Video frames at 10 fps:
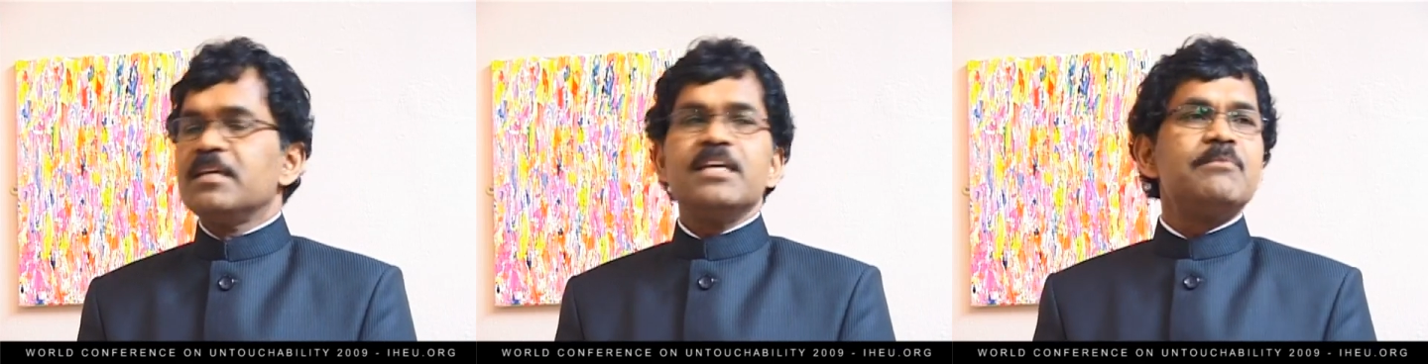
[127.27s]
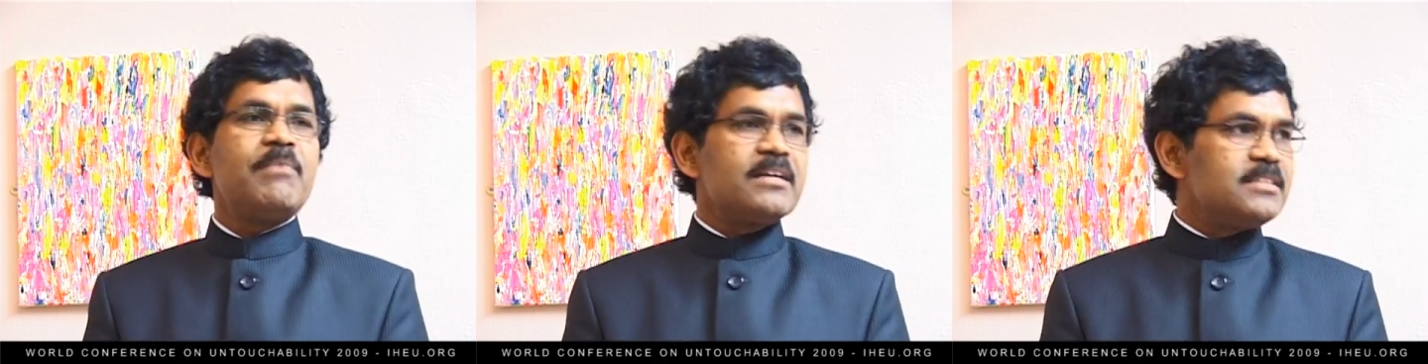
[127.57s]

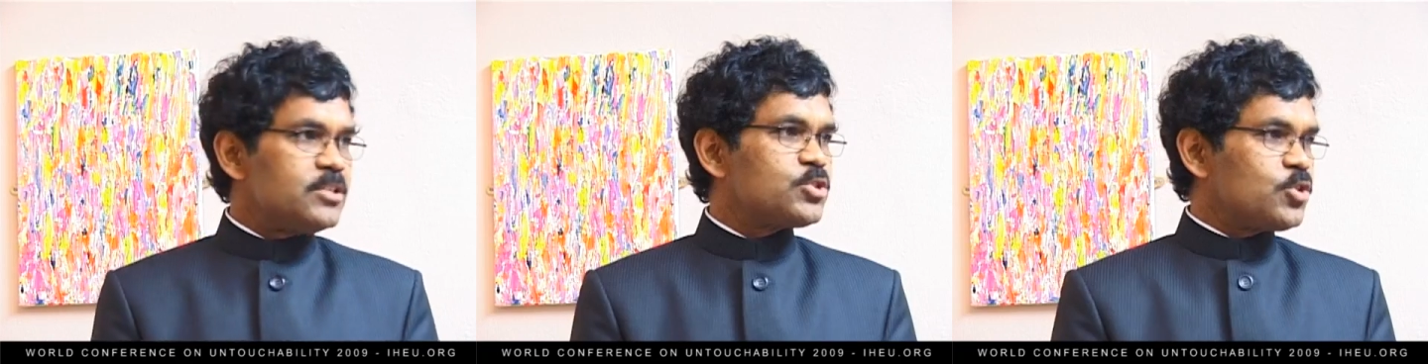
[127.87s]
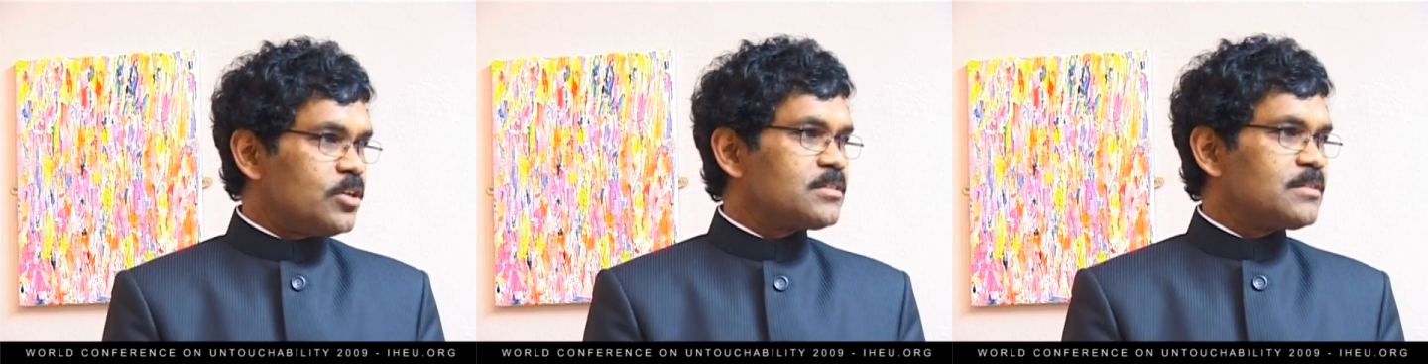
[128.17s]
in my
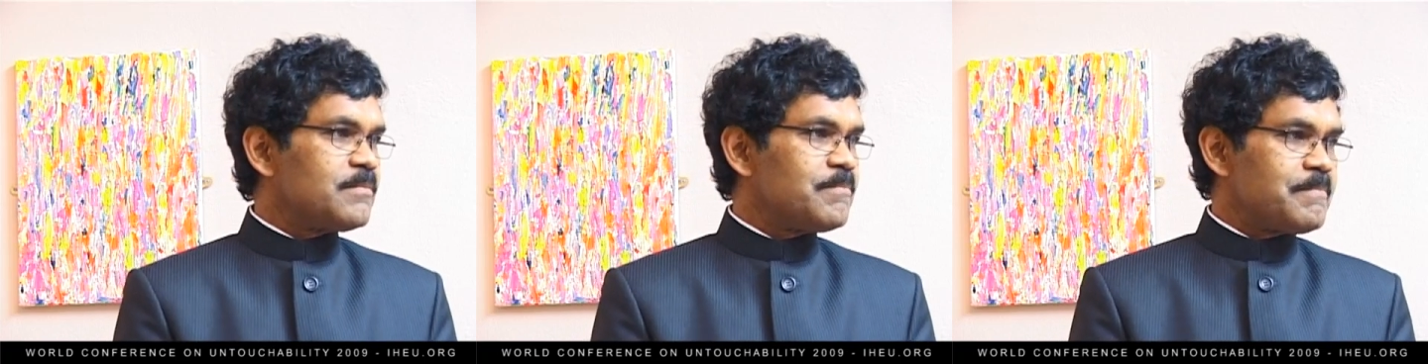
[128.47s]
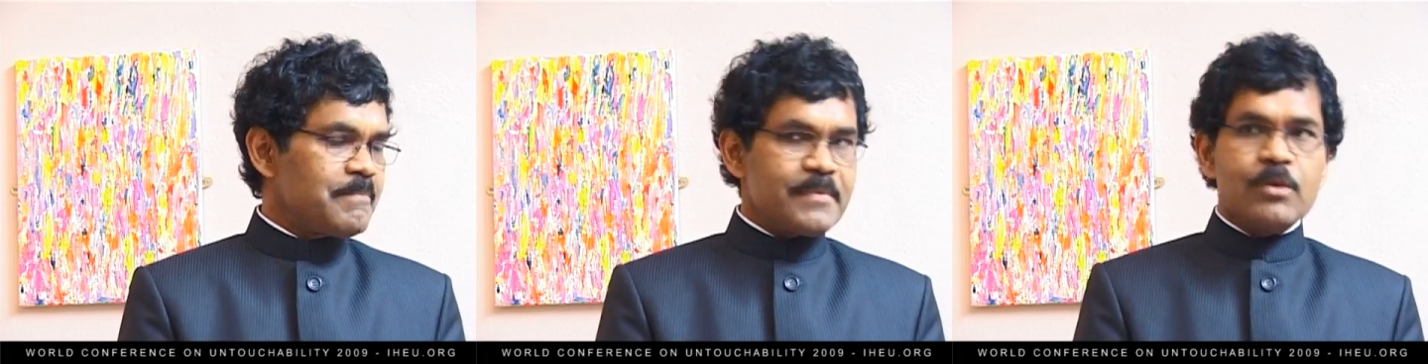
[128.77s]
district
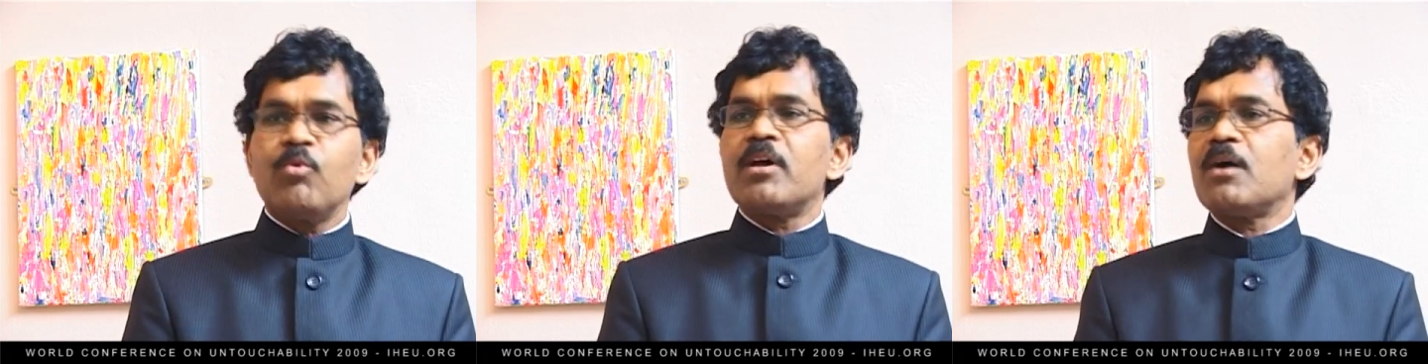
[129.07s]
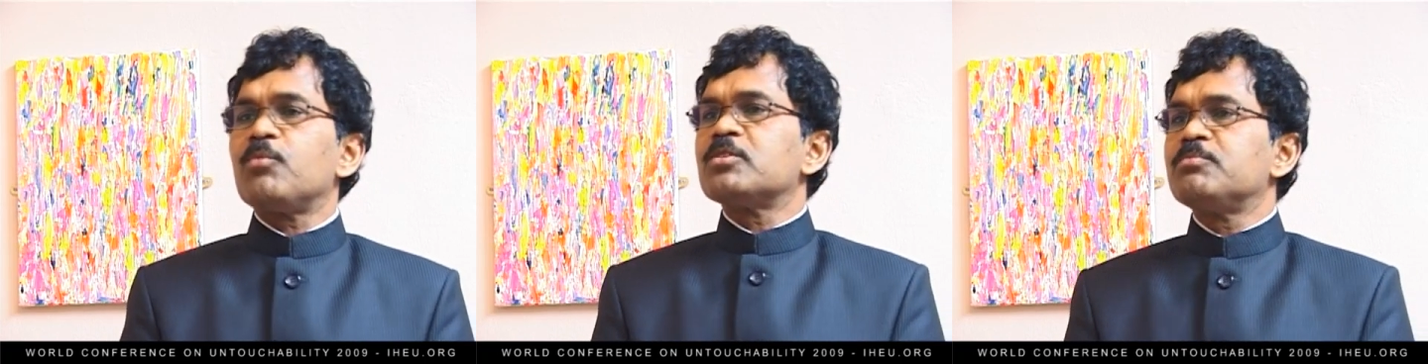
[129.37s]
where
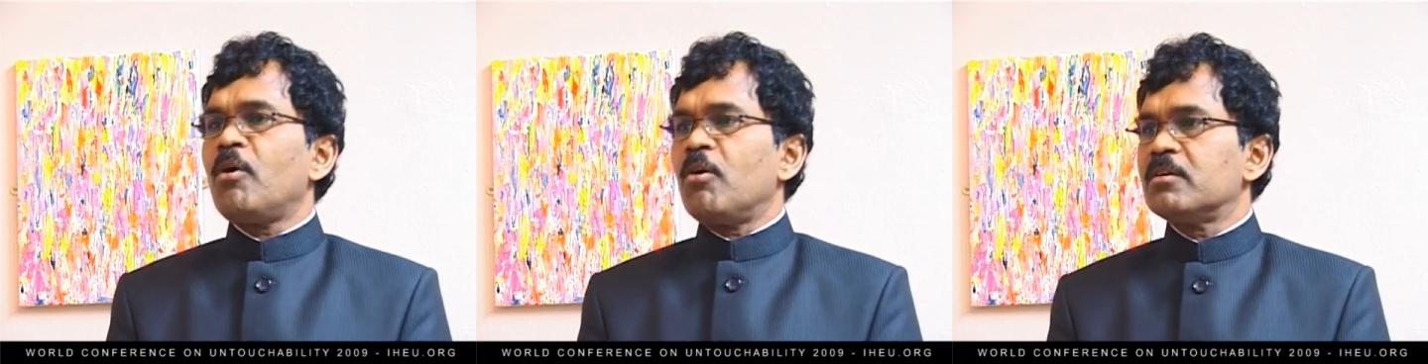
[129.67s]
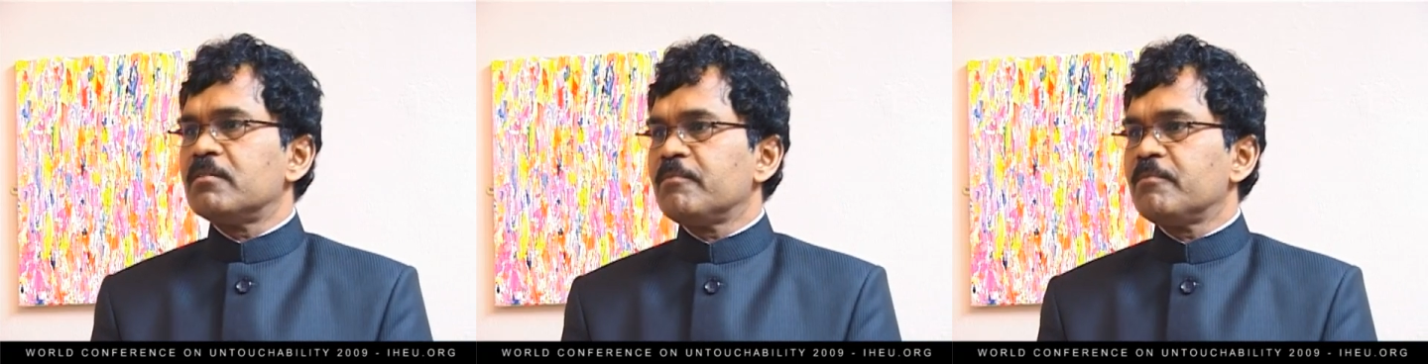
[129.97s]
I was born.